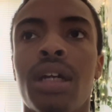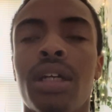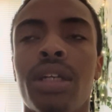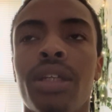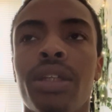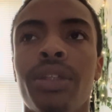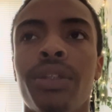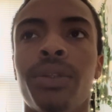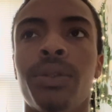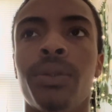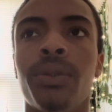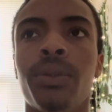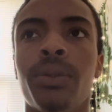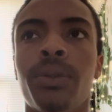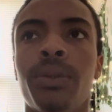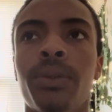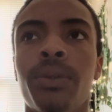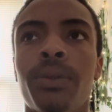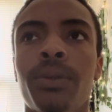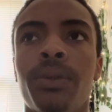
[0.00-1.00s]

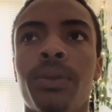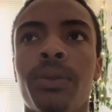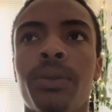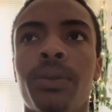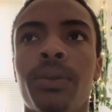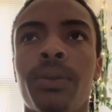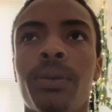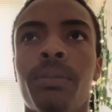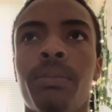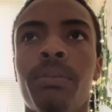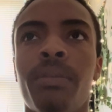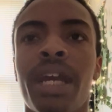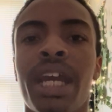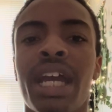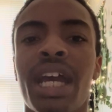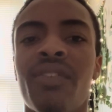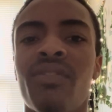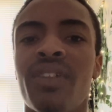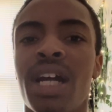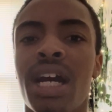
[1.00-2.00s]
you may
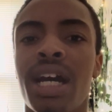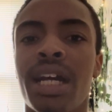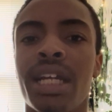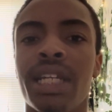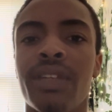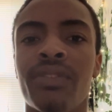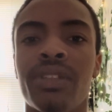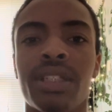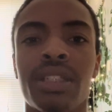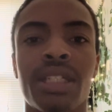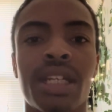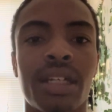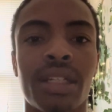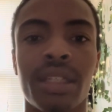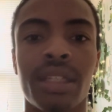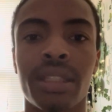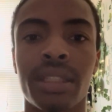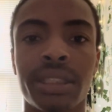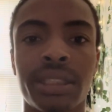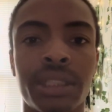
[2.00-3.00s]
have not even
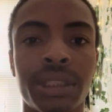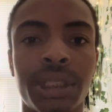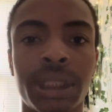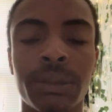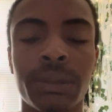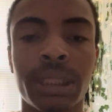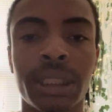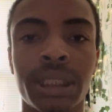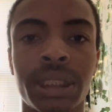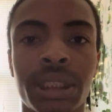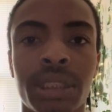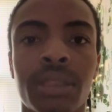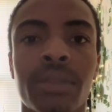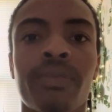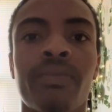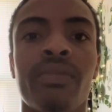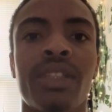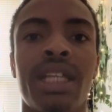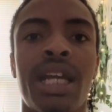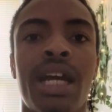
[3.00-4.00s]
done in the
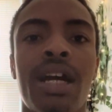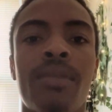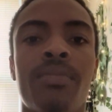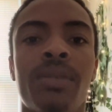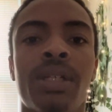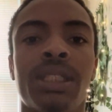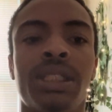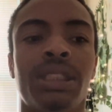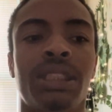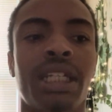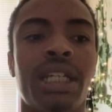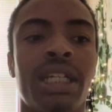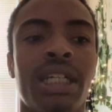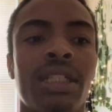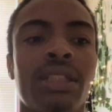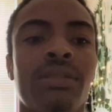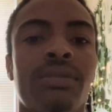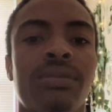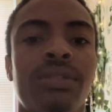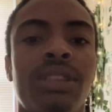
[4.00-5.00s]
situation, how much they
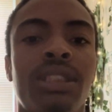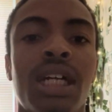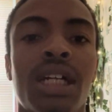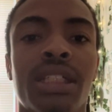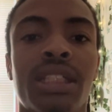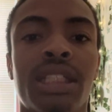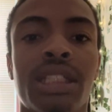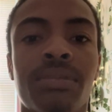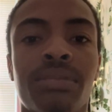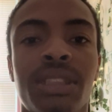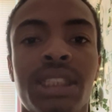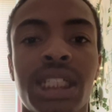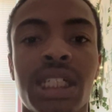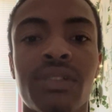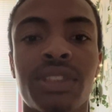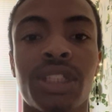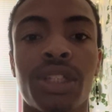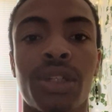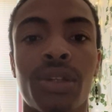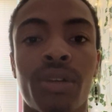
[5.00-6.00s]
kind of dug
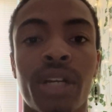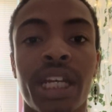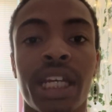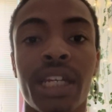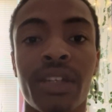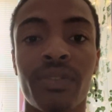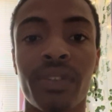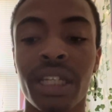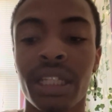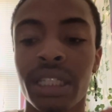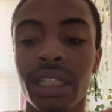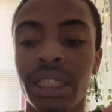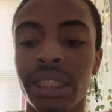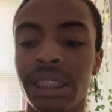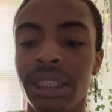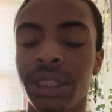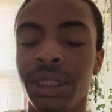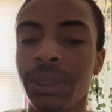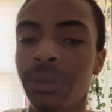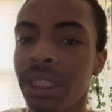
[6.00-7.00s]
themselves a grave in the
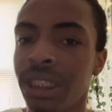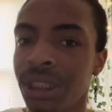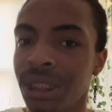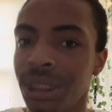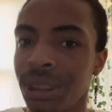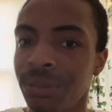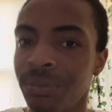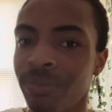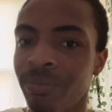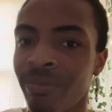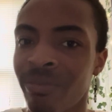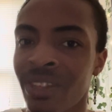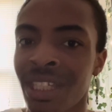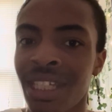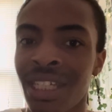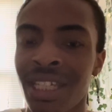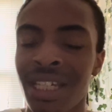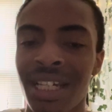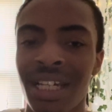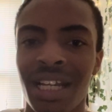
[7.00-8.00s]
situation.
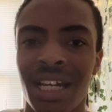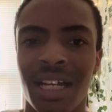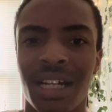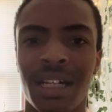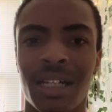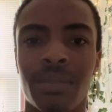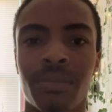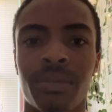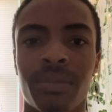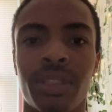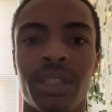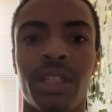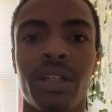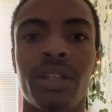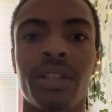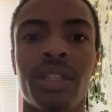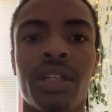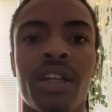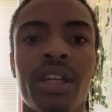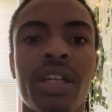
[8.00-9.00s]

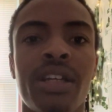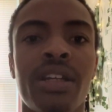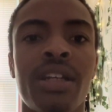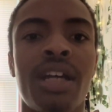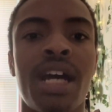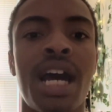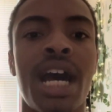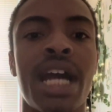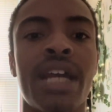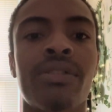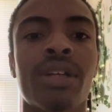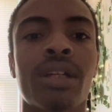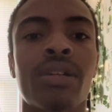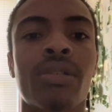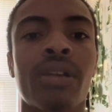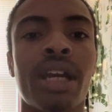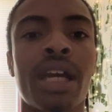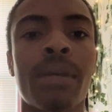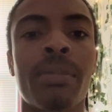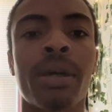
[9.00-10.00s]
They're in high
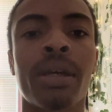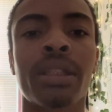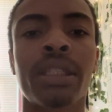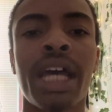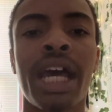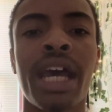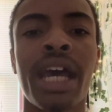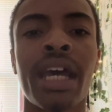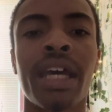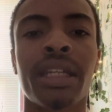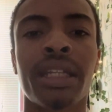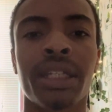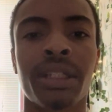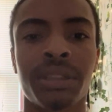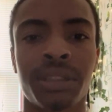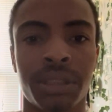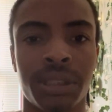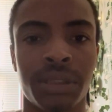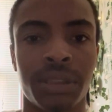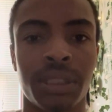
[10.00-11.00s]
regret about that, and they
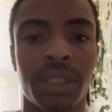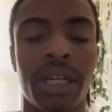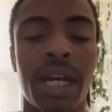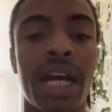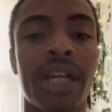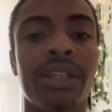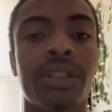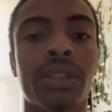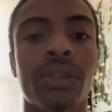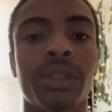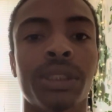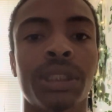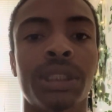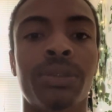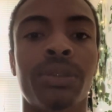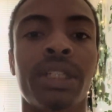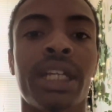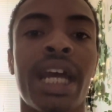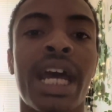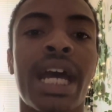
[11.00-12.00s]
also don't know how you're going to
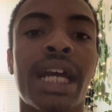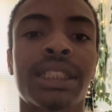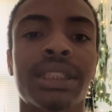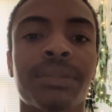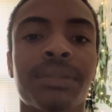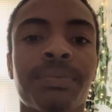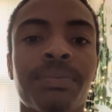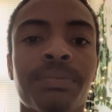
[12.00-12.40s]
react